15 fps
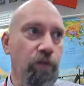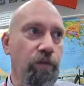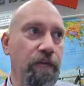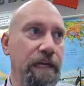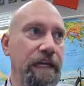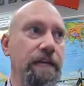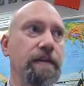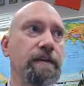Don't
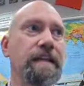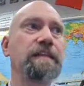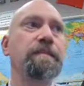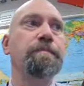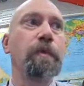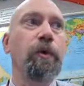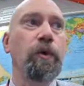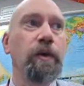forget to
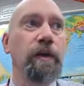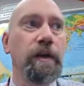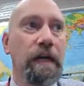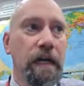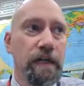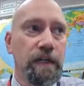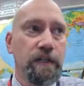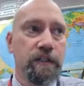explore
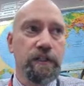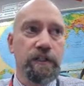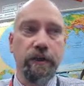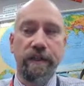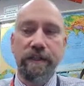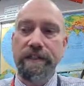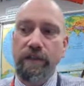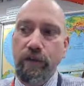
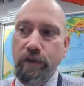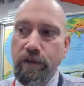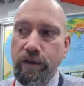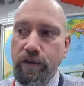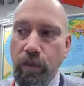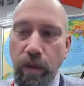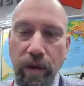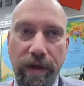Surrey
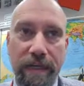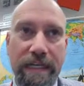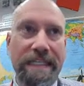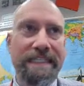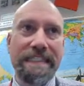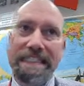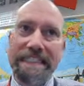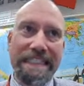Schools
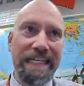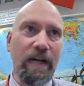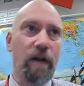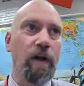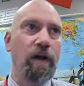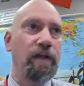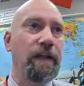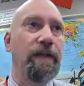1 to see
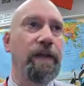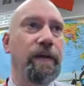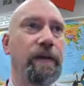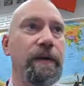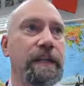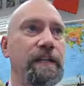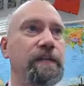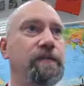all that
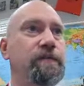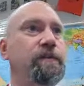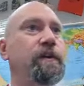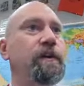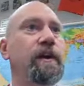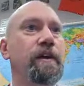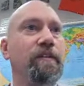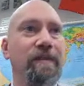there is
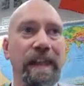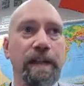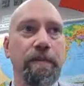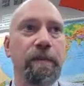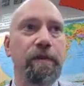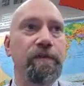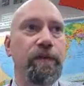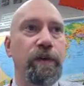for
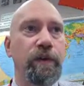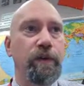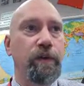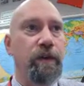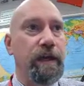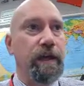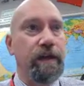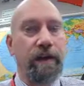available for
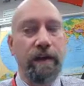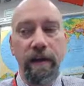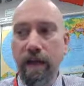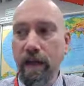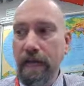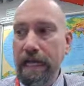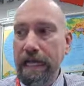you there.